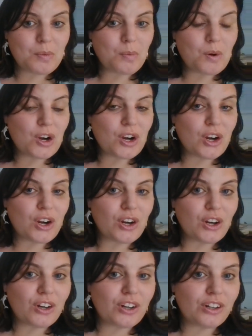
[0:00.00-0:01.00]

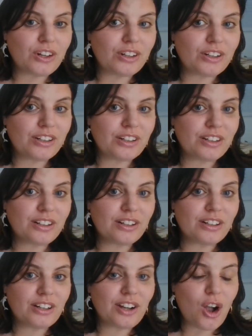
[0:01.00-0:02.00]
were
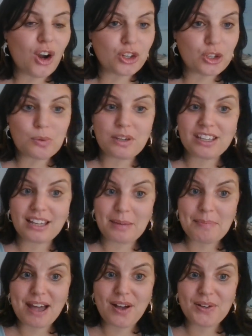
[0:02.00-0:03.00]
arguing
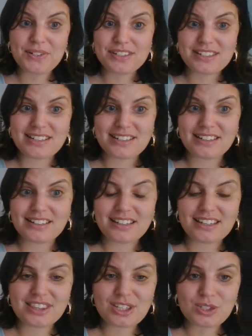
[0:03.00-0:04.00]
about
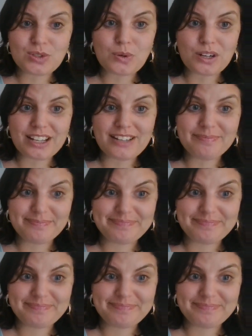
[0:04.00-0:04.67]
in the story?